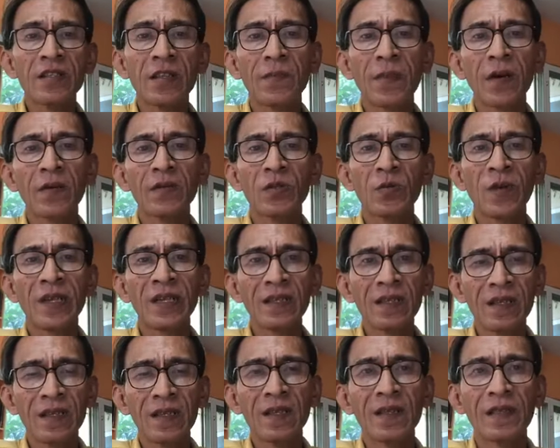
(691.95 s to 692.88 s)
It's about
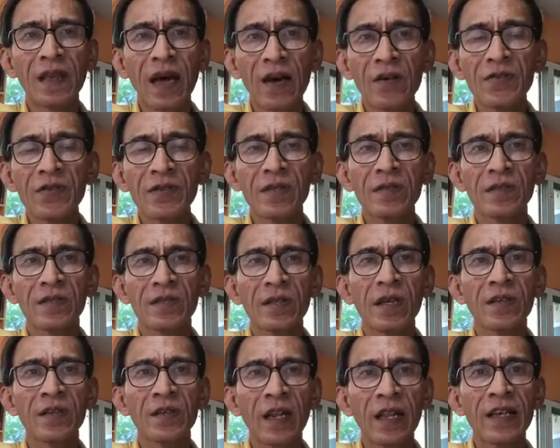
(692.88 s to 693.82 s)
20,000
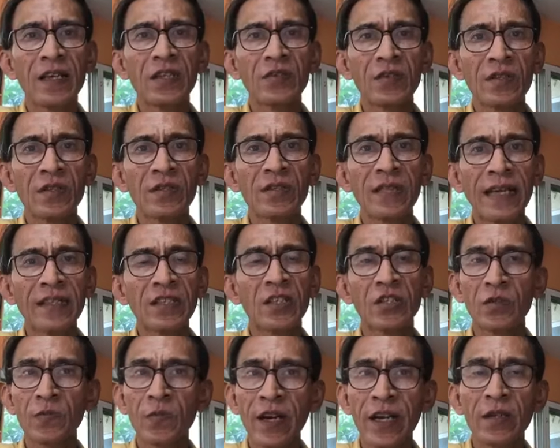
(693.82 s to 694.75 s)
circulations that
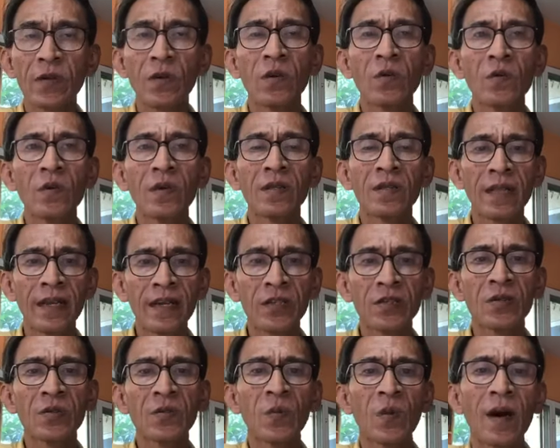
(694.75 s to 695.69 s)
spread over
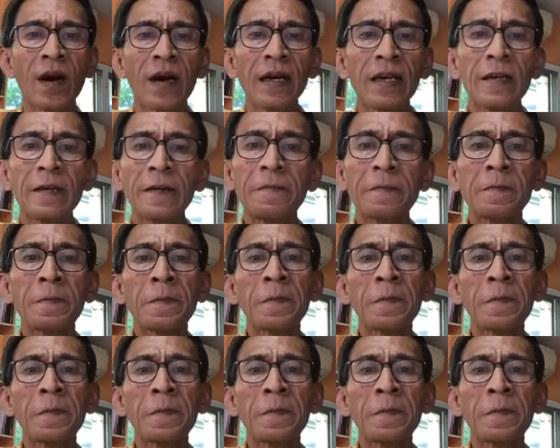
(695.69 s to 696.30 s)
nationwide.